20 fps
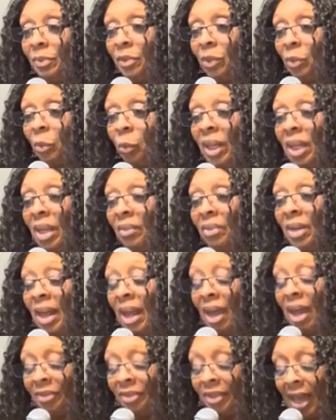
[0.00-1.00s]
We even
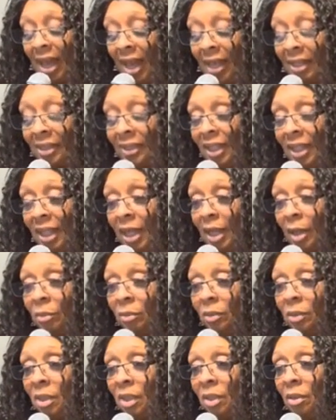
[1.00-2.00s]
have to ask
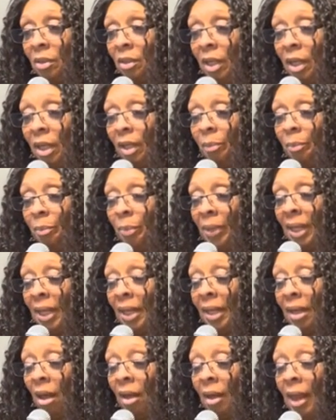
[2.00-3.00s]
him to
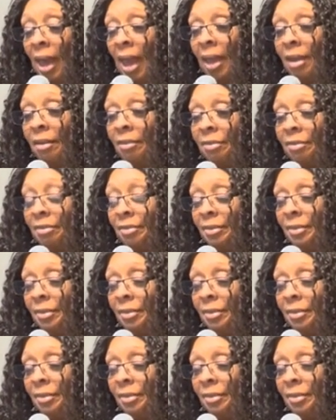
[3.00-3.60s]
be in our life.